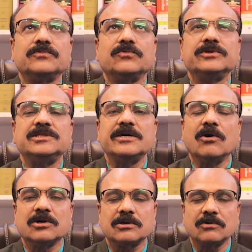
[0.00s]
With the
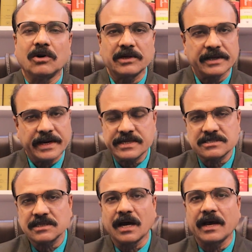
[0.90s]
God of
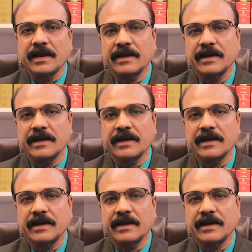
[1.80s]
grace, I